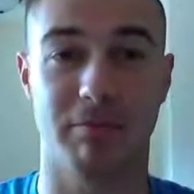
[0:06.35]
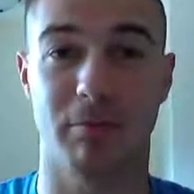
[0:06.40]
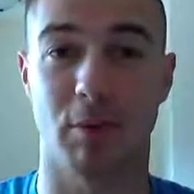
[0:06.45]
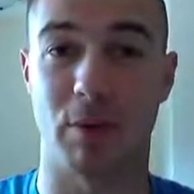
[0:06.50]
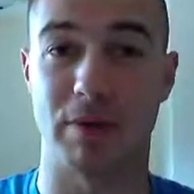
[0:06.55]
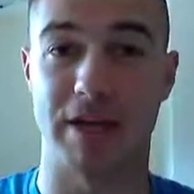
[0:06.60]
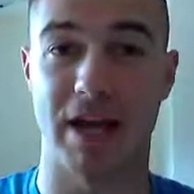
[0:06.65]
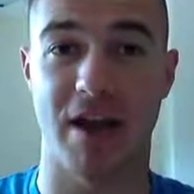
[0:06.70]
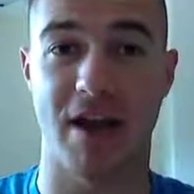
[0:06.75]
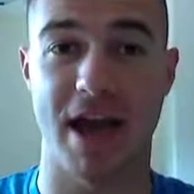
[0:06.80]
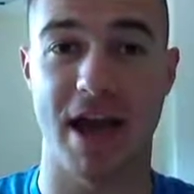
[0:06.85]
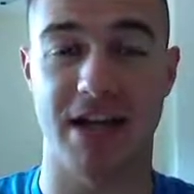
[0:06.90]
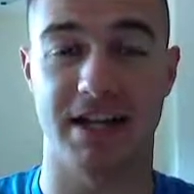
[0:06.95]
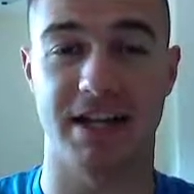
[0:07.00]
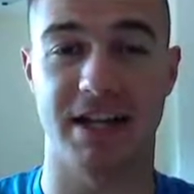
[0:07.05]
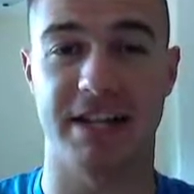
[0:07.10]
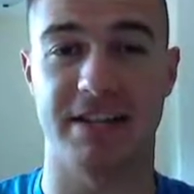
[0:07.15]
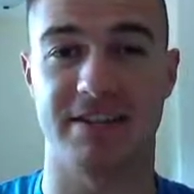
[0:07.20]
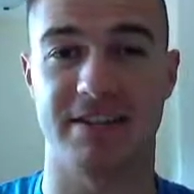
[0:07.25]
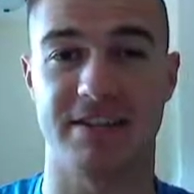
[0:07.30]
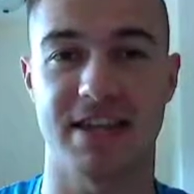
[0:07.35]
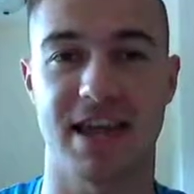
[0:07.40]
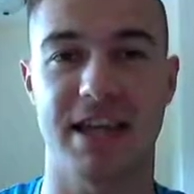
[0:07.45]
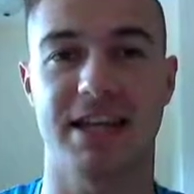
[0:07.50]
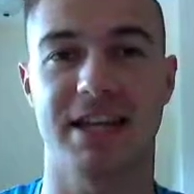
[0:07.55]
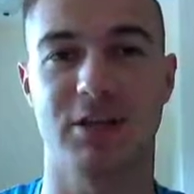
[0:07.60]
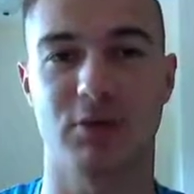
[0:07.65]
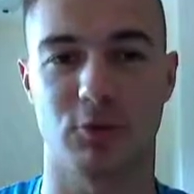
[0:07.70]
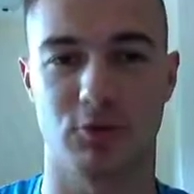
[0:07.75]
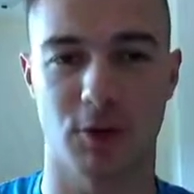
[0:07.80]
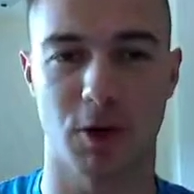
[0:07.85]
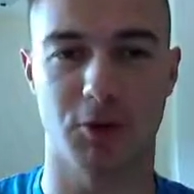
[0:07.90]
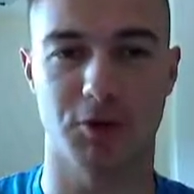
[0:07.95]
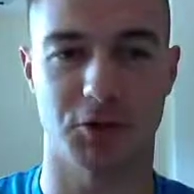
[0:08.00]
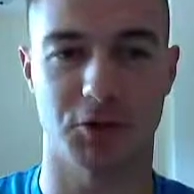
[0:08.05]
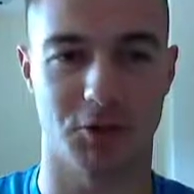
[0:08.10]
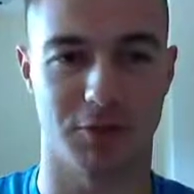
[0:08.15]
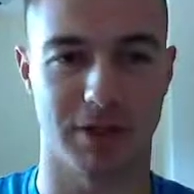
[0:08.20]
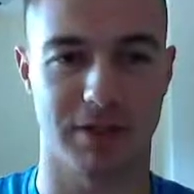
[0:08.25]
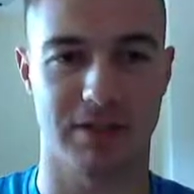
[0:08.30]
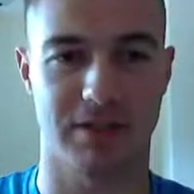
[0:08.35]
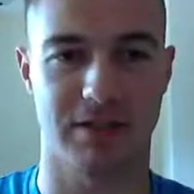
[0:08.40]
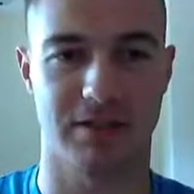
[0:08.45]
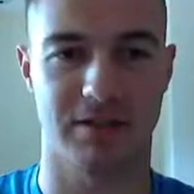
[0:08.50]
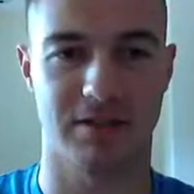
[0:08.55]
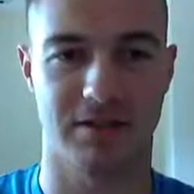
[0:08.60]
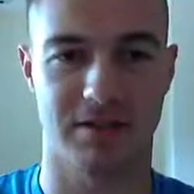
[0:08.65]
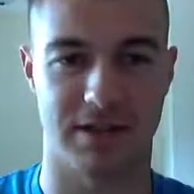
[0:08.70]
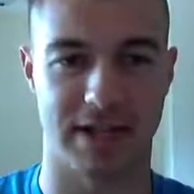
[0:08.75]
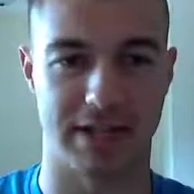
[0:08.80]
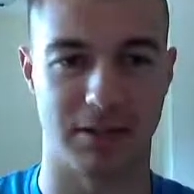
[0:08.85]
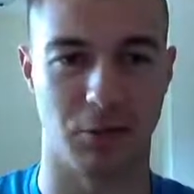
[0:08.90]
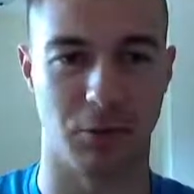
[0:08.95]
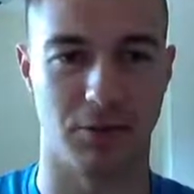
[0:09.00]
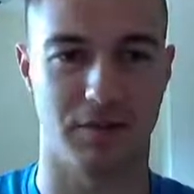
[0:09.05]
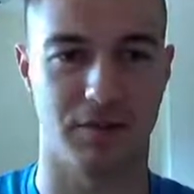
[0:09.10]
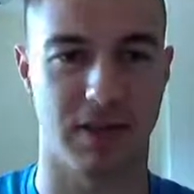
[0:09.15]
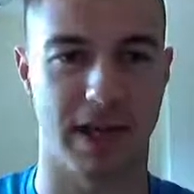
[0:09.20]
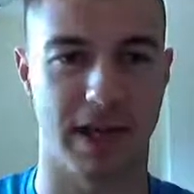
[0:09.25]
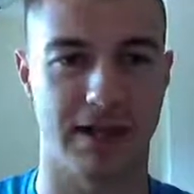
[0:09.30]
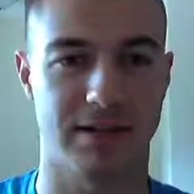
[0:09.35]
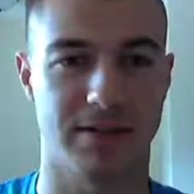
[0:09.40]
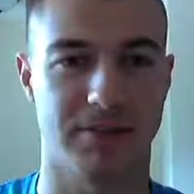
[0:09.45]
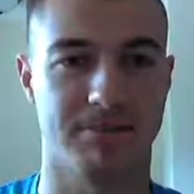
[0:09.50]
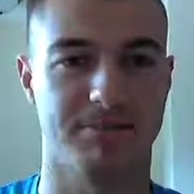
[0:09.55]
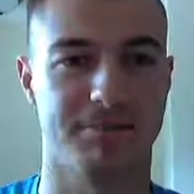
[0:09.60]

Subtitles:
but we've now added a second row to it. Take note of that.